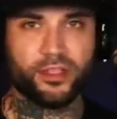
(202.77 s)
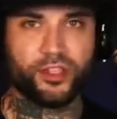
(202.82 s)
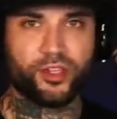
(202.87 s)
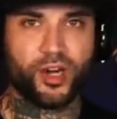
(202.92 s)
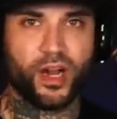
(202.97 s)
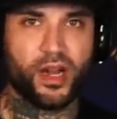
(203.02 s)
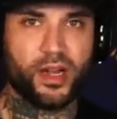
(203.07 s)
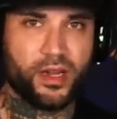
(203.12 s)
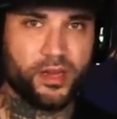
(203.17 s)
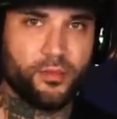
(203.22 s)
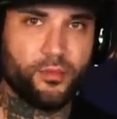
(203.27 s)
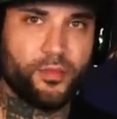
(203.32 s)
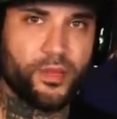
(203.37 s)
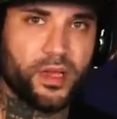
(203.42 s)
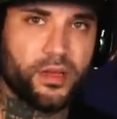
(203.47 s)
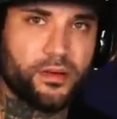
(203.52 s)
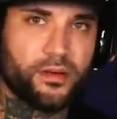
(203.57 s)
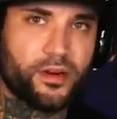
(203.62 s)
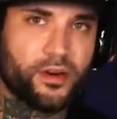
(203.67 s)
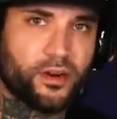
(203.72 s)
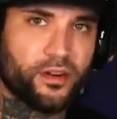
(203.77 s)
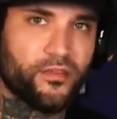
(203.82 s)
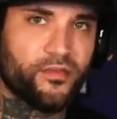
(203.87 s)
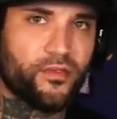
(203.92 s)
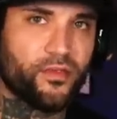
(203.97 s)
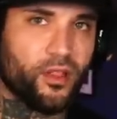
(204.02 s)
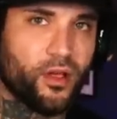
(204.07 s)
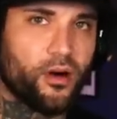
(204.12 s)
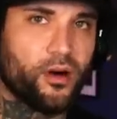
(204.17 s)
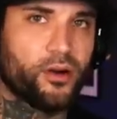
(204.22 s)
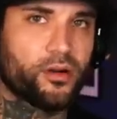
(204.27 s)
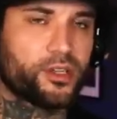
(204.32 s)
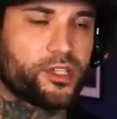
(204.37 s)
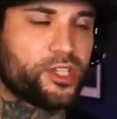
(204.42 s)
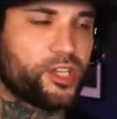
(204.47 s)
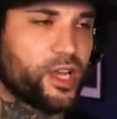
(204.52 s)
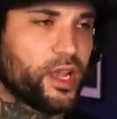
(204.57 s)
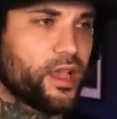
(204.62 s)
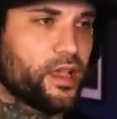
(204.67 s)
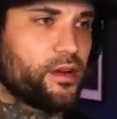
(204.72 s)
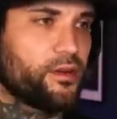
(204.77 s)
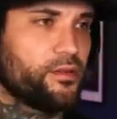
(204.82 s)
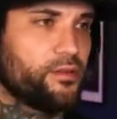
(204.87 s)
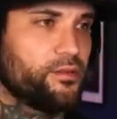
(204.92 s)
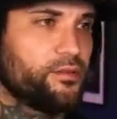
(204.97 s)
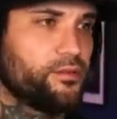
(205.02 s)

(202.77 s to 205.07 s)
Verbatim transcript: Tried to build her vlog channel.